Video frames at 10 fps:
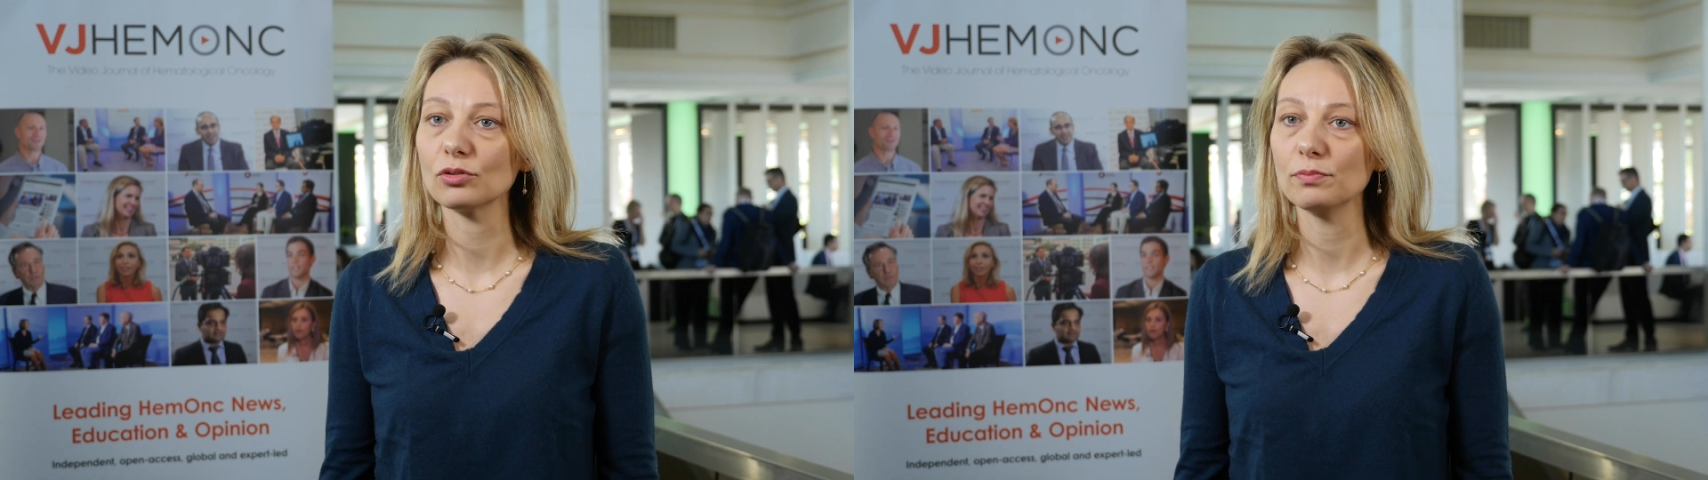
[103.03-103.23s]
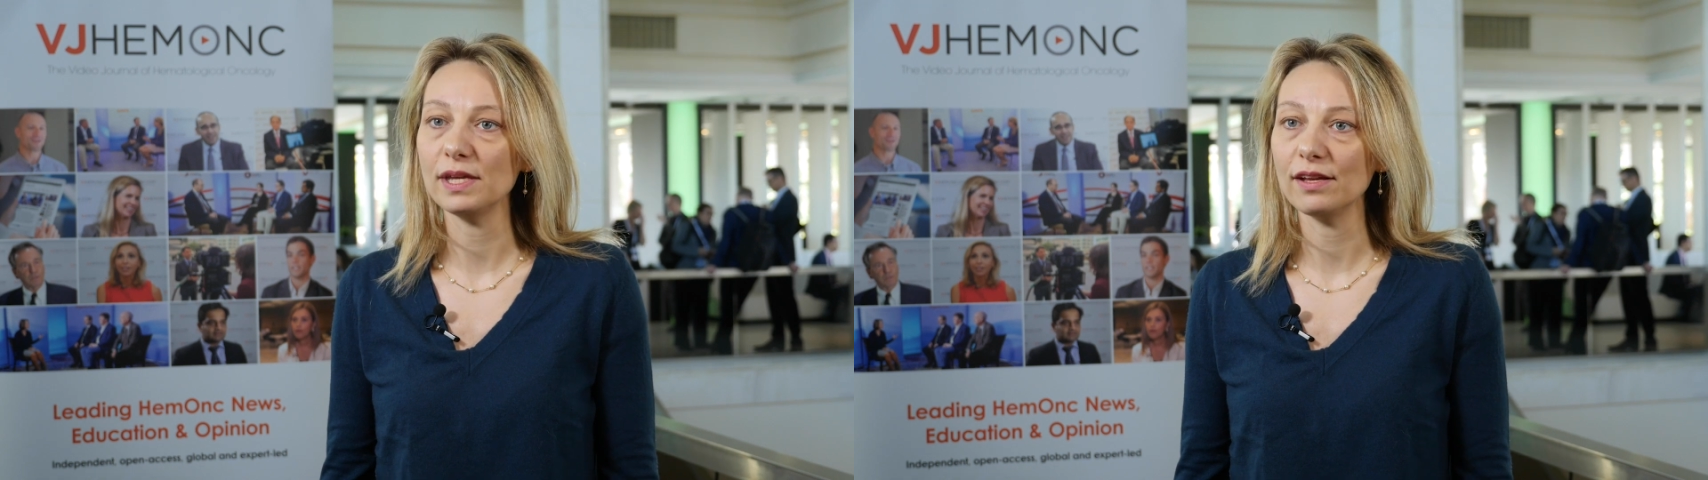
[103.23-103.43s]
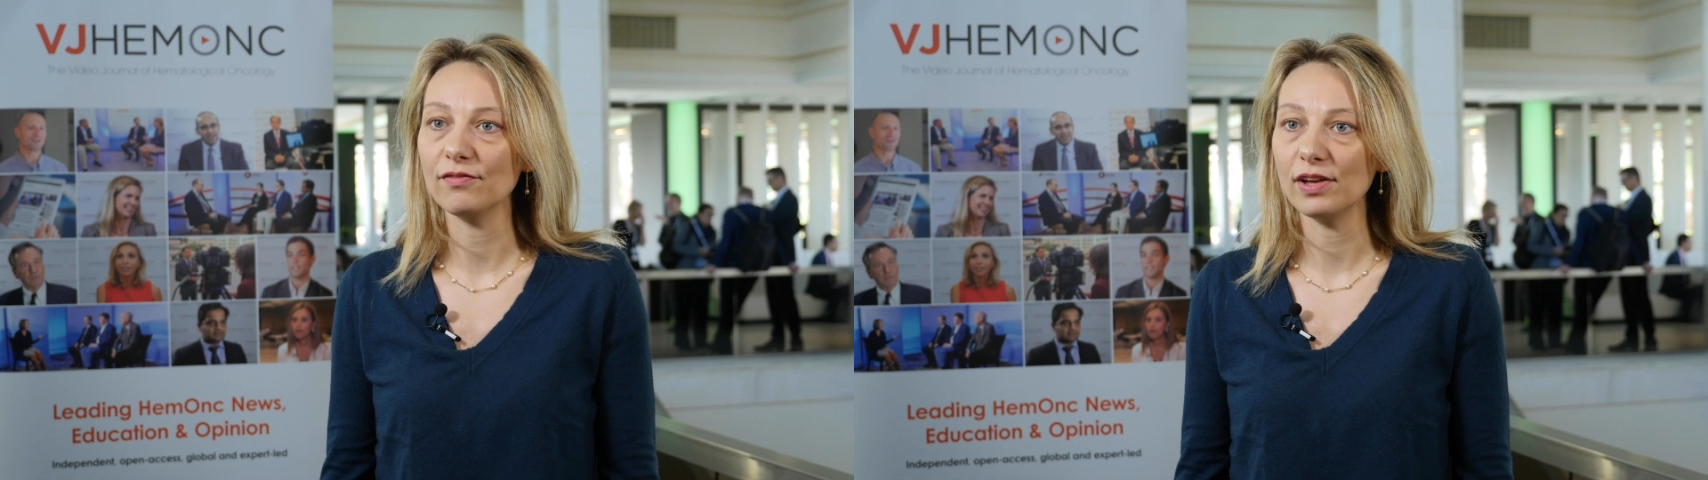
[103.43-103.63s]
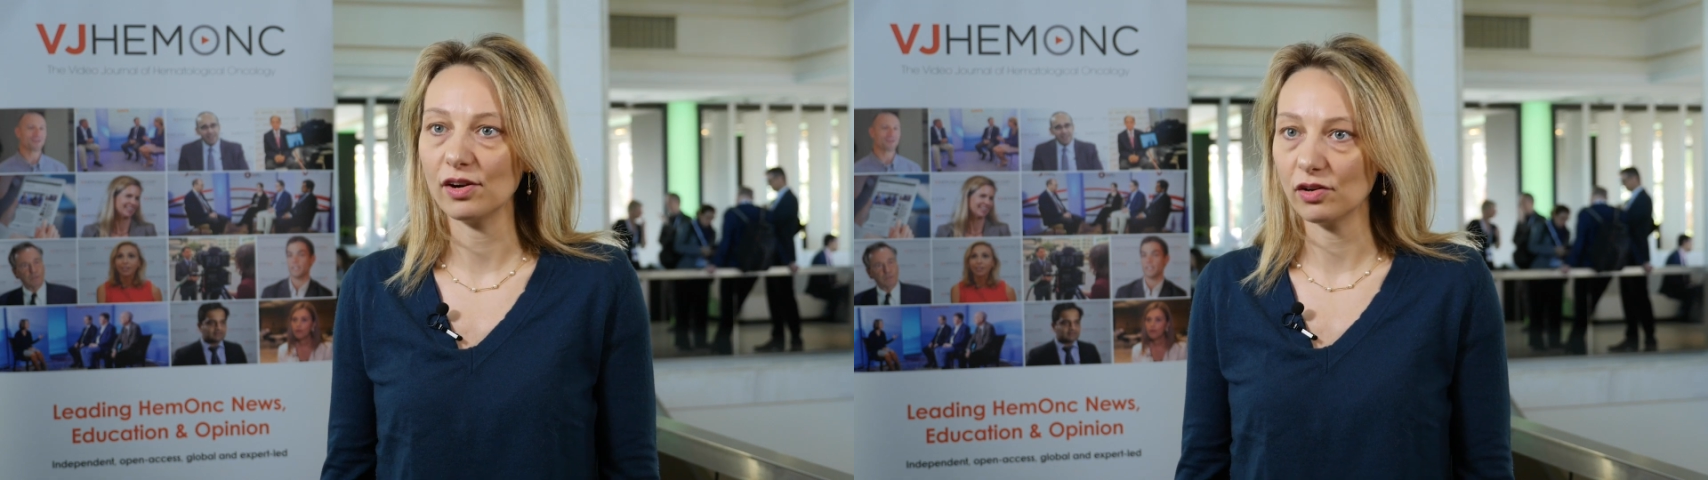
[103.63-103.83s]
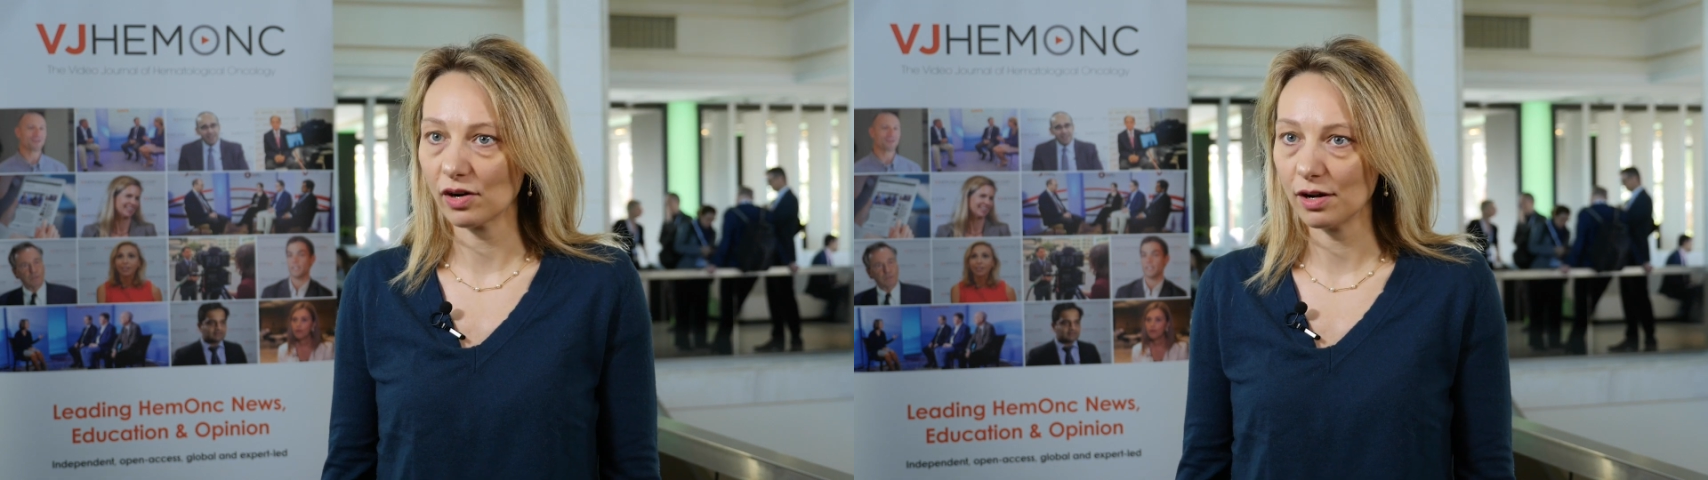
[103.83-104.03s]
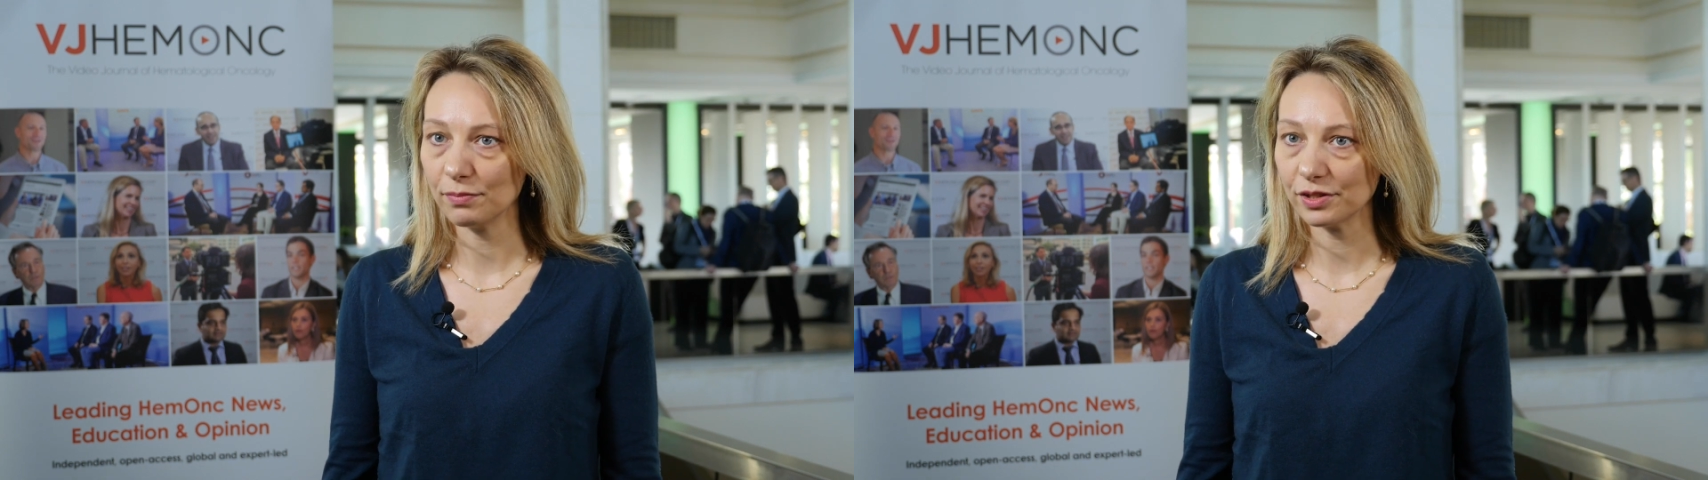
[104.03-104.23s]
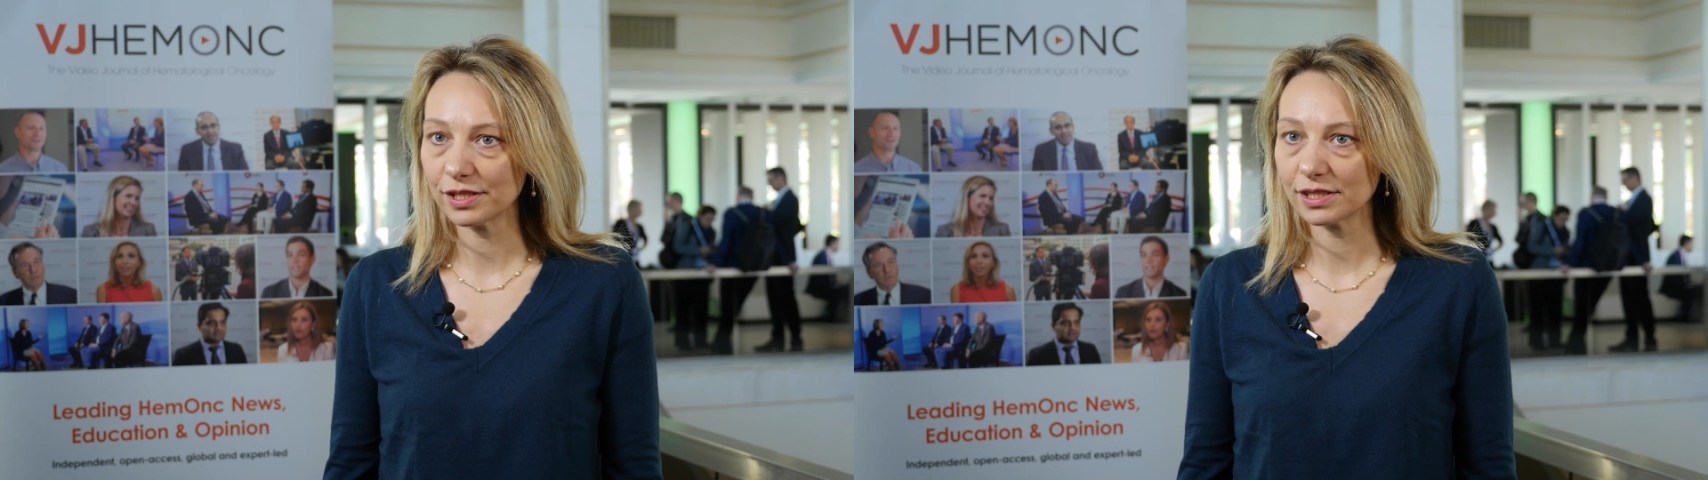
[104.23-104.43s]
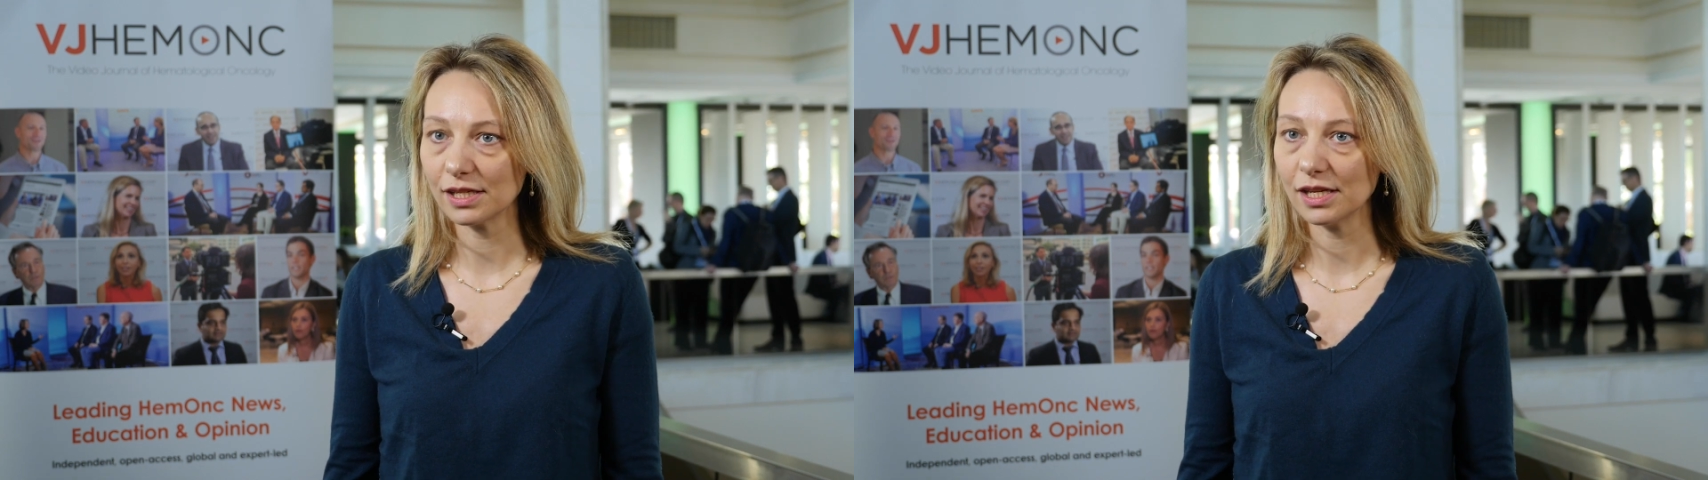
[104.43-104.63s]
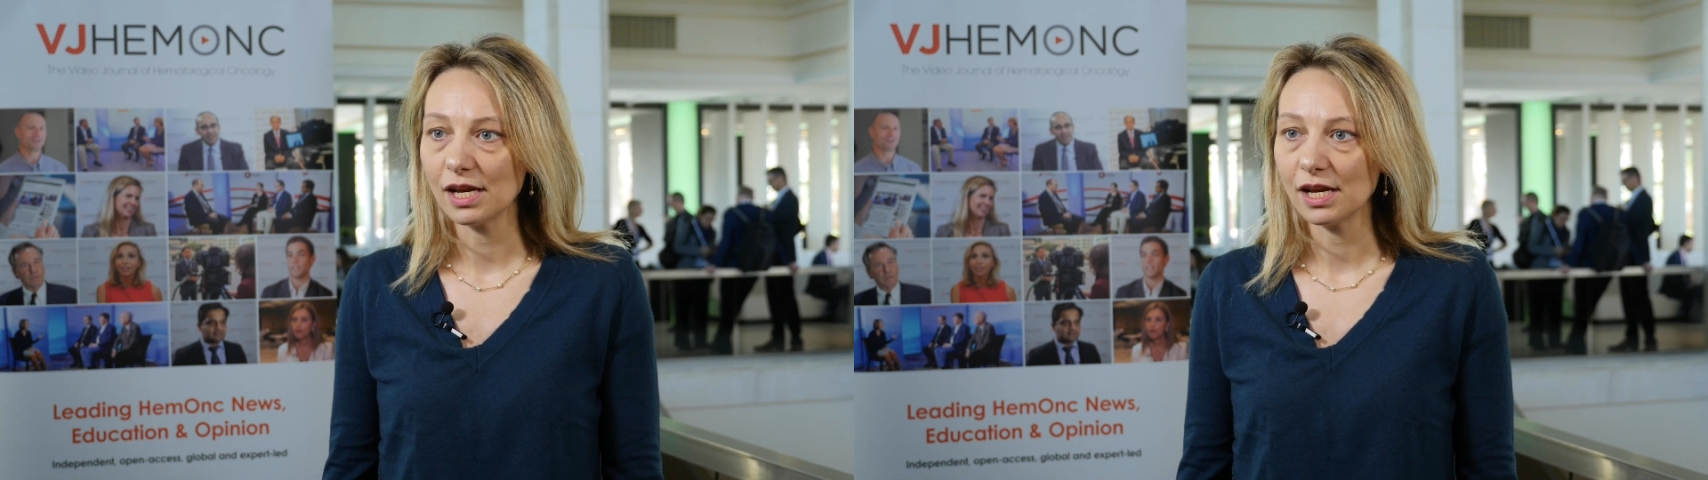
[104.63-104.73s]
to be very robust,